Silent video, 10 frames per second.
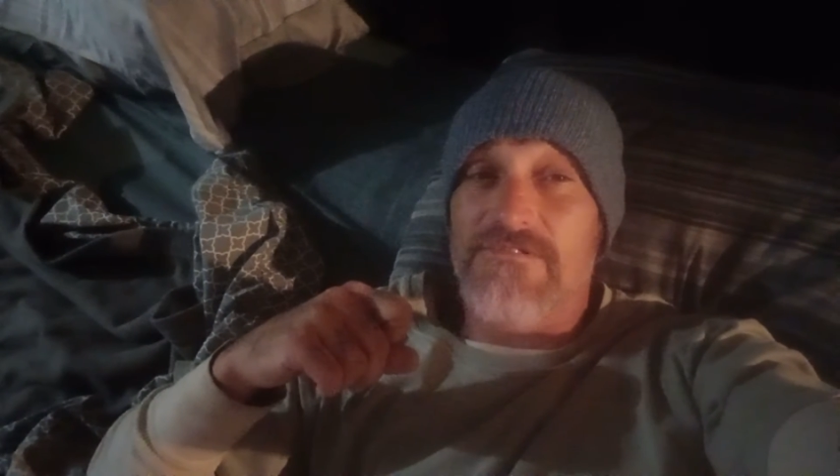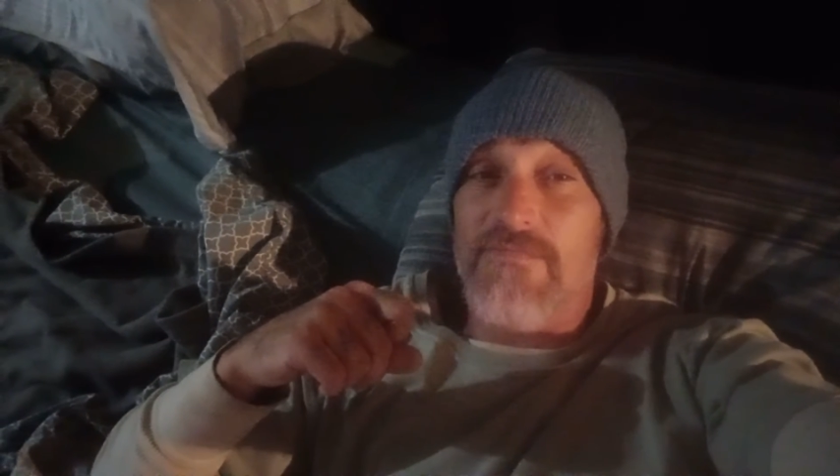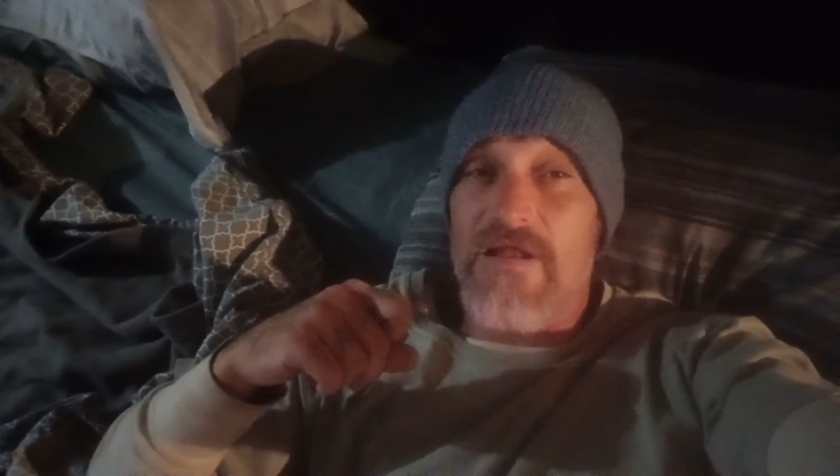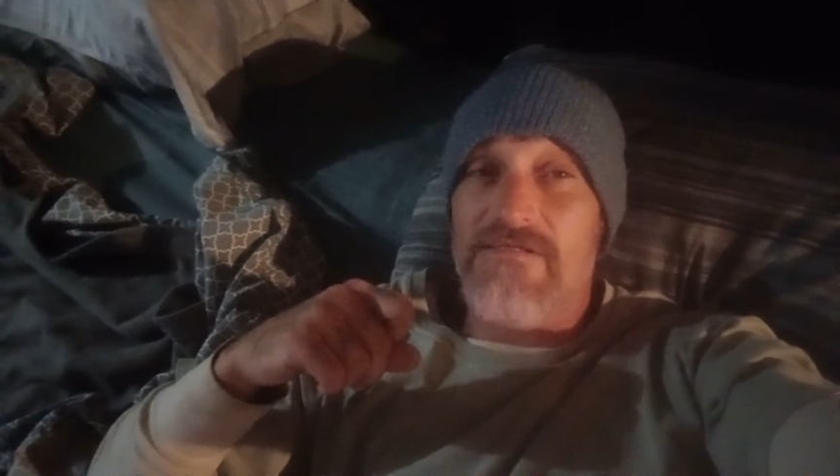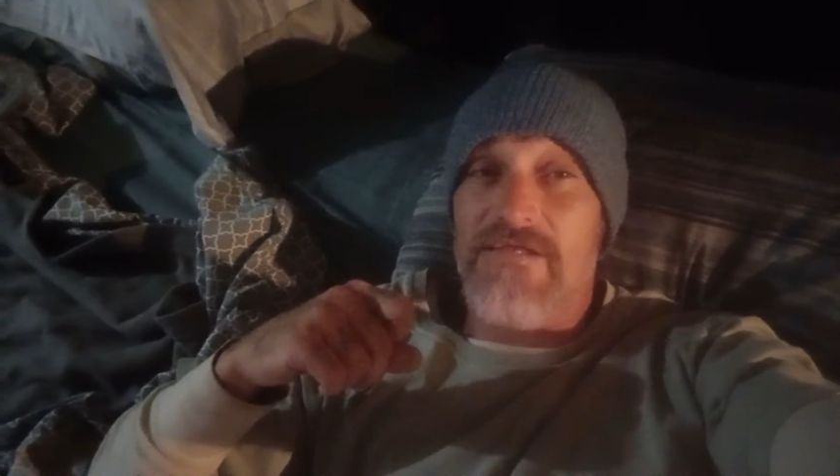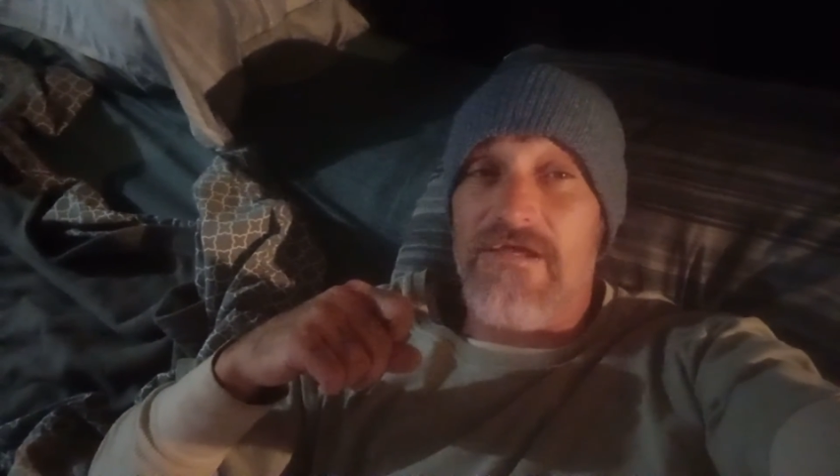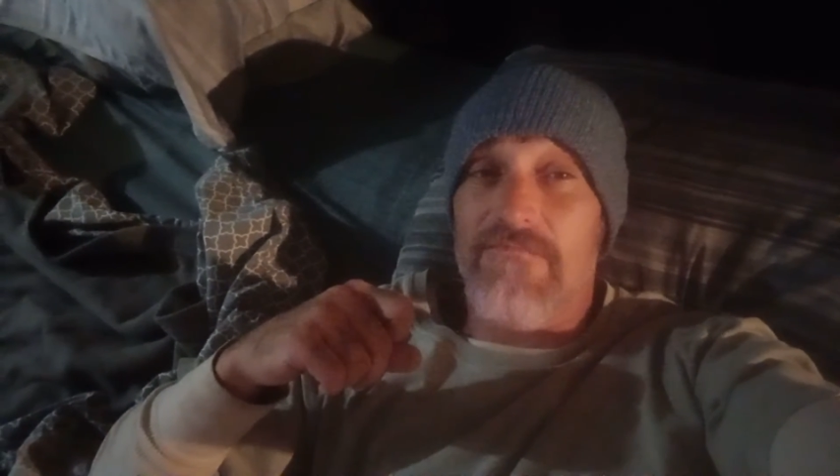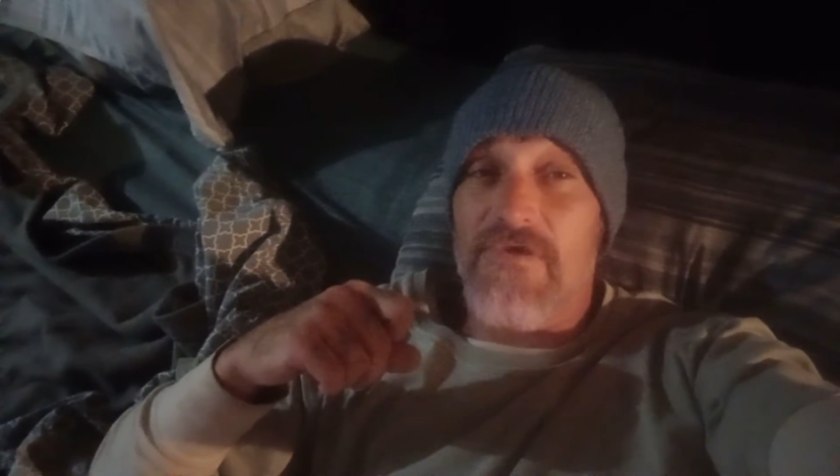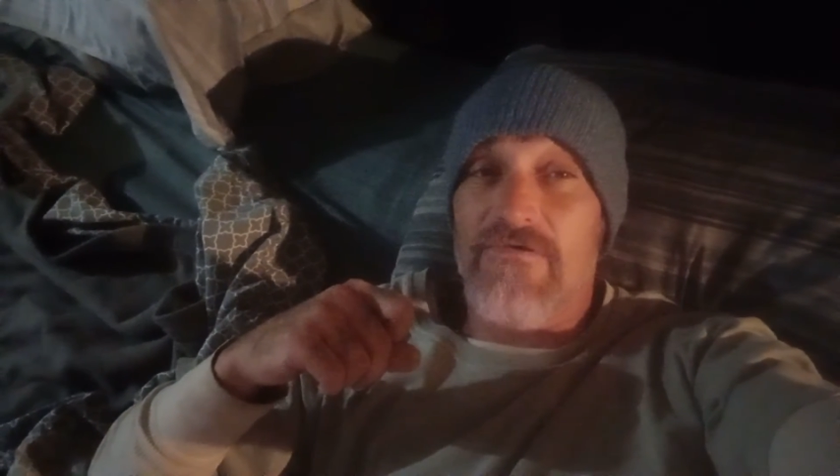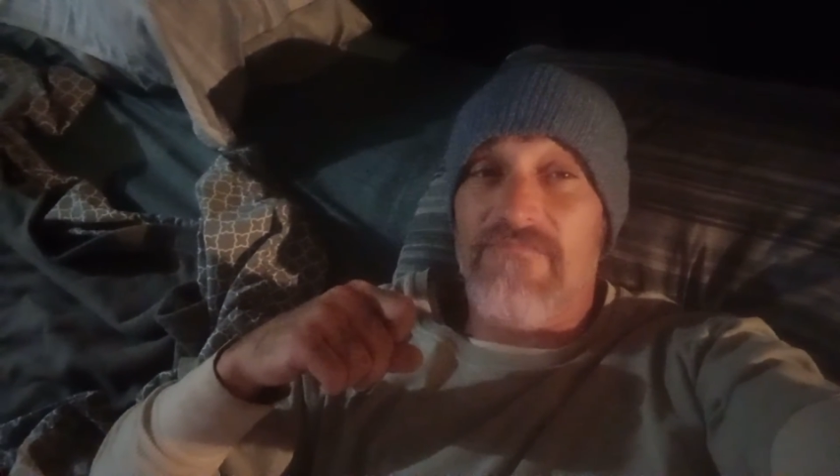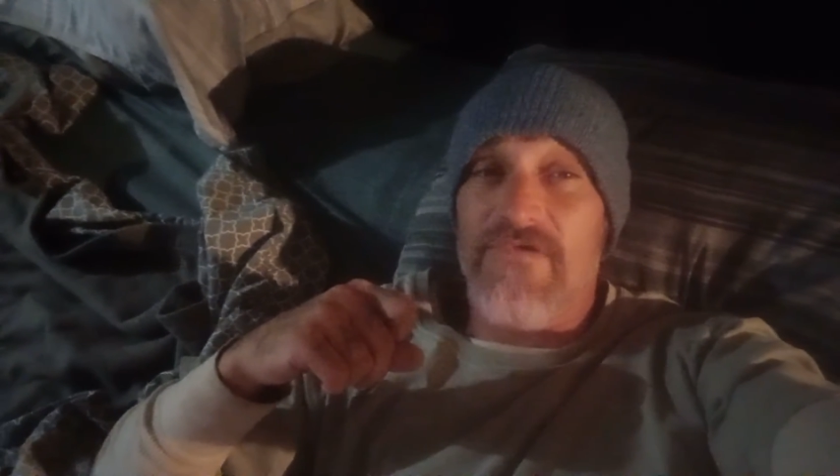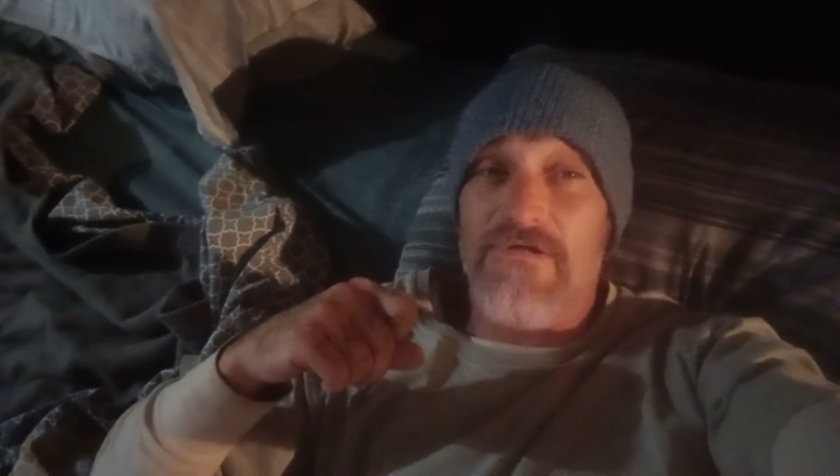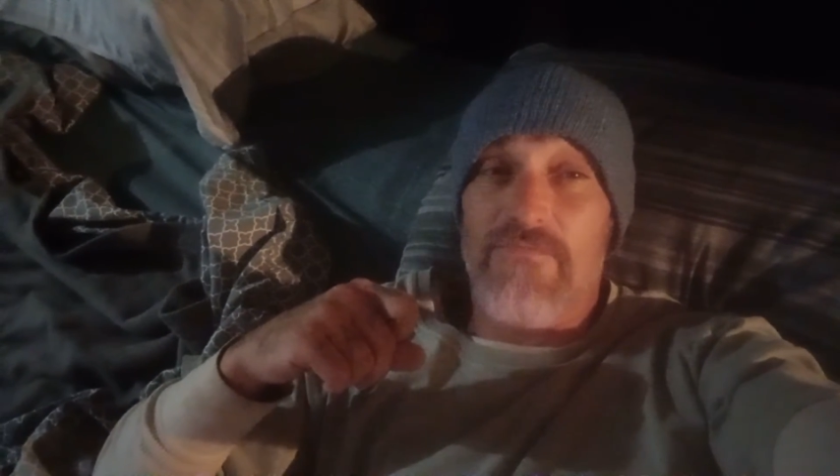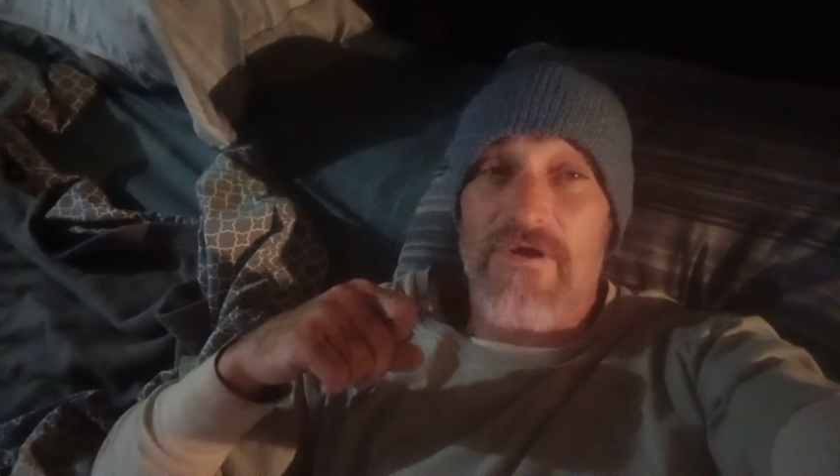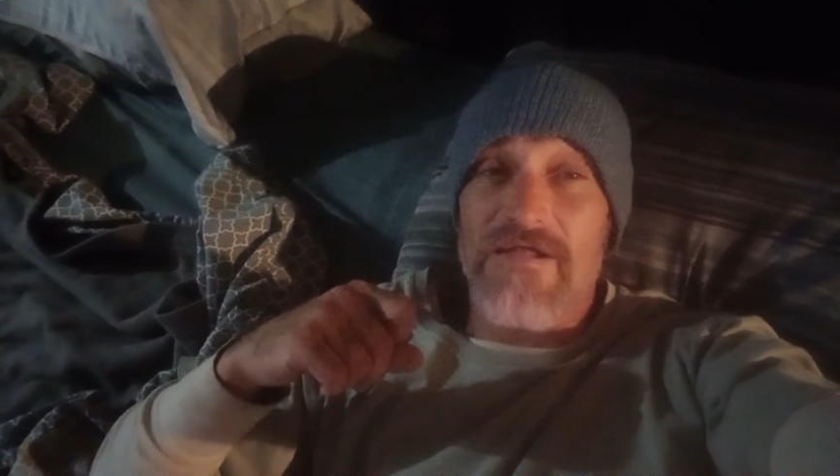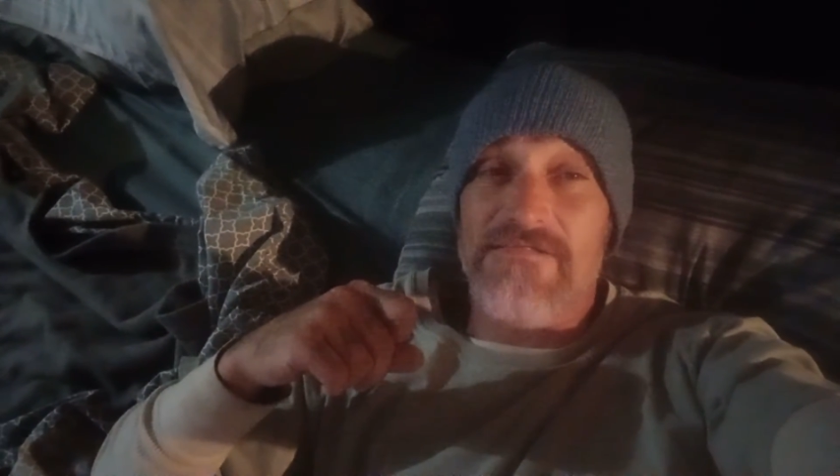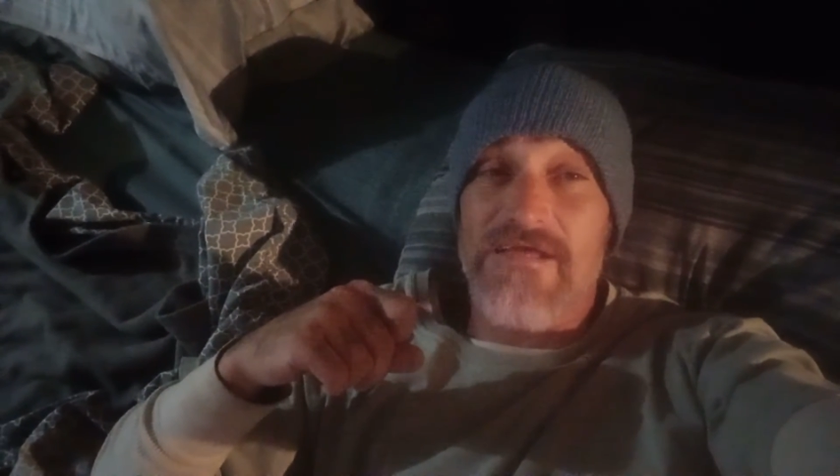in somebody's head and blow their fucking brains